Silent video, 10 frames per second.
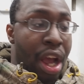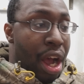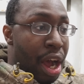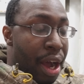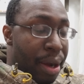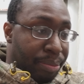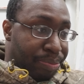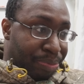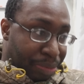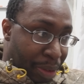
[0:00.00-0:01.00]

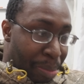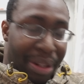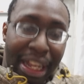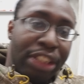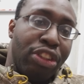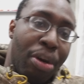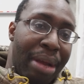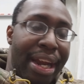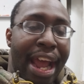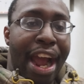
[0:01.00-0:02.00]
But that's where I'm
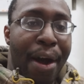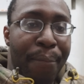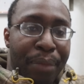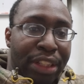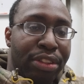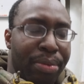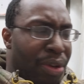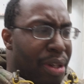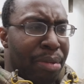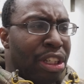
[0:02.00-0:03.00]
at now. That's what I'm
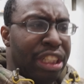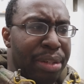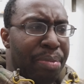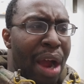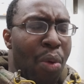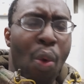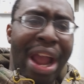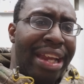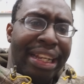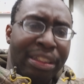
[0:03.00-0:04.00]
doing. Mostly my
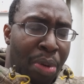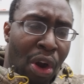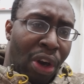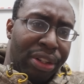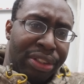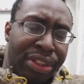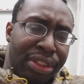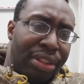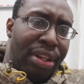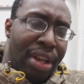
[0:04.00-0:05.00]
wait is parts.
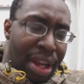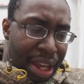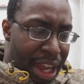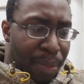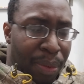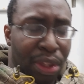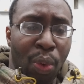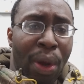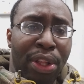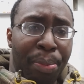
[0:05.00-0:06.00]
And with the
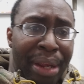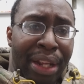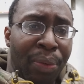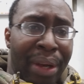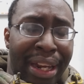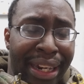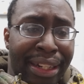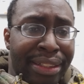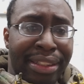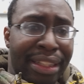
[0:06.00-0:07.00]
weather being the way it
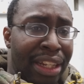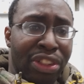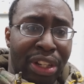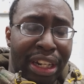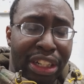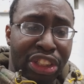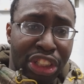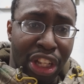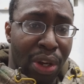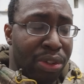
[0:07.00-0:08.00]
is, things are getting
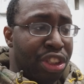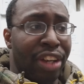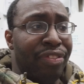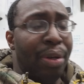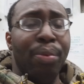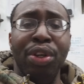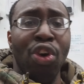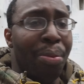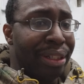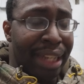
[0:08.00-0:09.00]
slow. Stuff that would
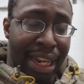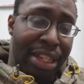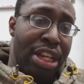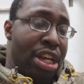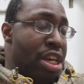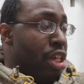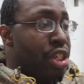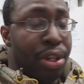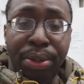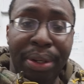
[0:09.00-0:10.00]
normally take
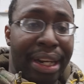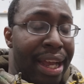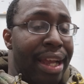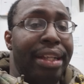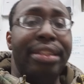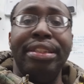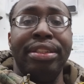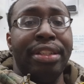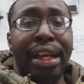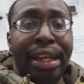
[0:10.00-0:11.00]
2-3 days is
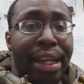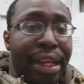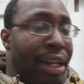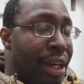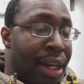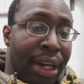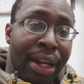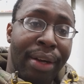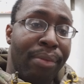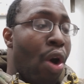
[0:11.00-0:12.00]
taking
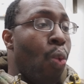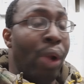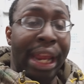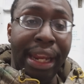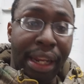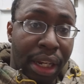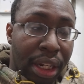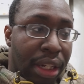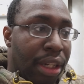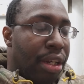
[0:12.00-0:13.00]
a week.
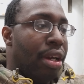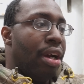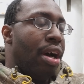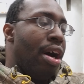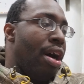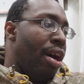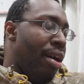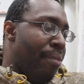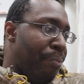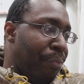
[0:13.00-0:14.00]

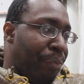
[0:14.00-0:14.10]
But